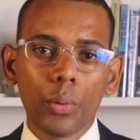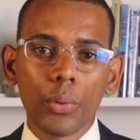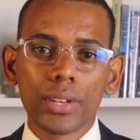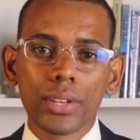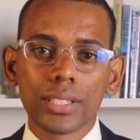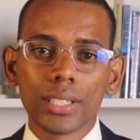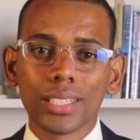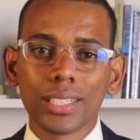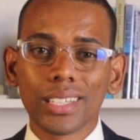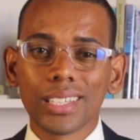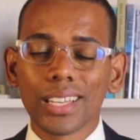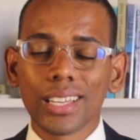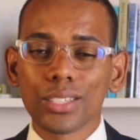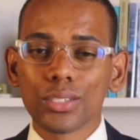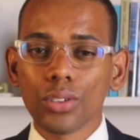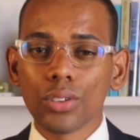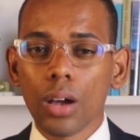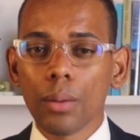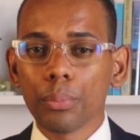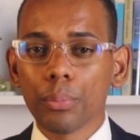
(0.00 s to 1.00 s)
is setting an
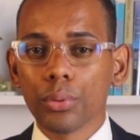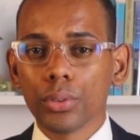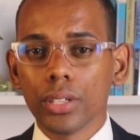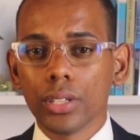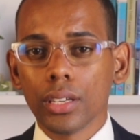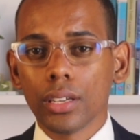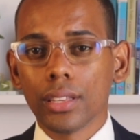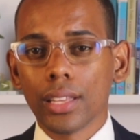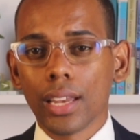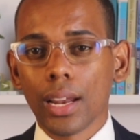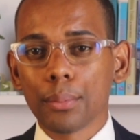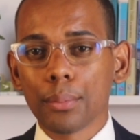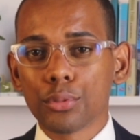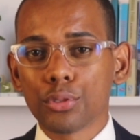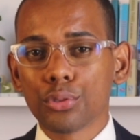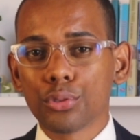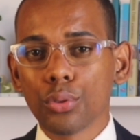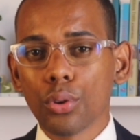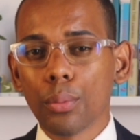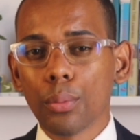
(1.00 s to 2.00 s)
example here that I'm
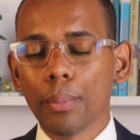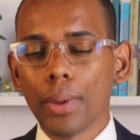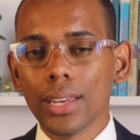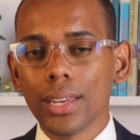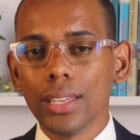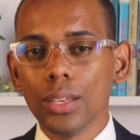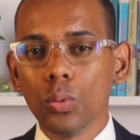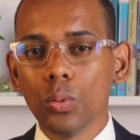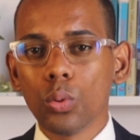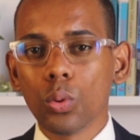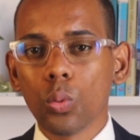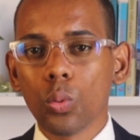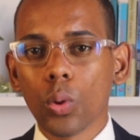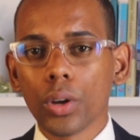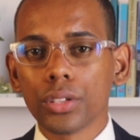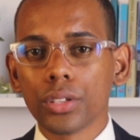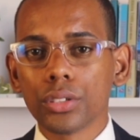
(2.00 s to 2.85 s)
sure many will want